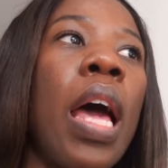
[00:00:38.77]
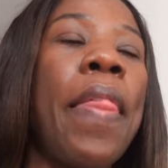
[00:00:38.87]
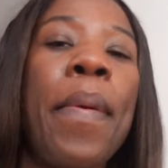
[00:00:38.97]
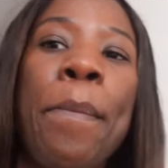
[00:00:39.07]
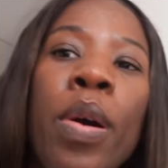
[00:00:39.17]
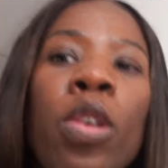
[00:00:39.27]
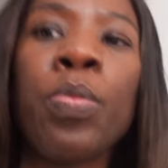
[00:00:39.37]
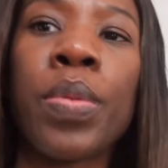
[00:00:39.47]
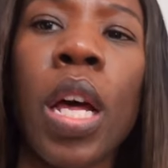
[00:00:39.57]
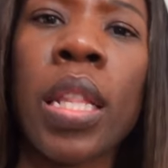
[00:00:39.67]
and then
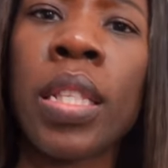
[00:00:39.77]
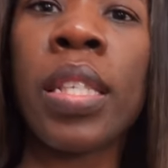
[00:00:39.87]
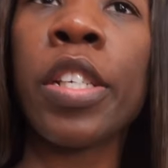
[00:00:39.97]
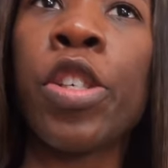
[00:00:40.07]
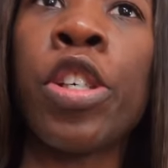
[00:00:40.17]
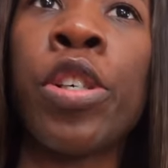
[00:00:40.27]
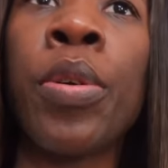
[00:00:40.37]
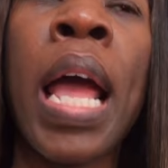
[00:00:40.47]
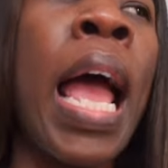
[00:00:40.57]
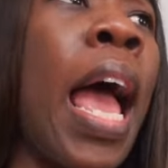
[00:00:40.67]
poops on the tissue
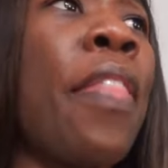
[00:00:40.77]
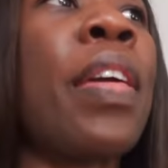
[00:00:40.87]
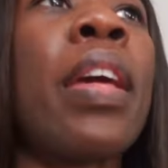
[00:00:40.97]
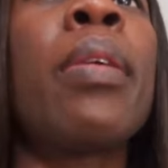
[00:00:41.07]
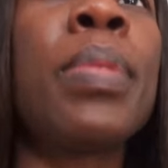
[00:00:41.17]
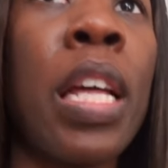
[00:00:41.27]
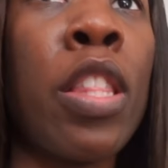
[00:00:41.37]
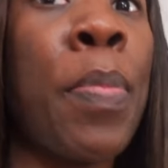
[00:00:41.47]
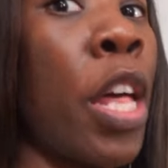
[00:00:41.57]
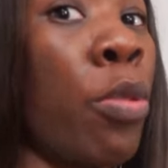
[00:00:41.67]
and then comes out
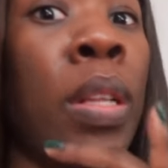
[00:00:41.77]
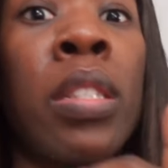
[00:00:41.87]
the bathroom,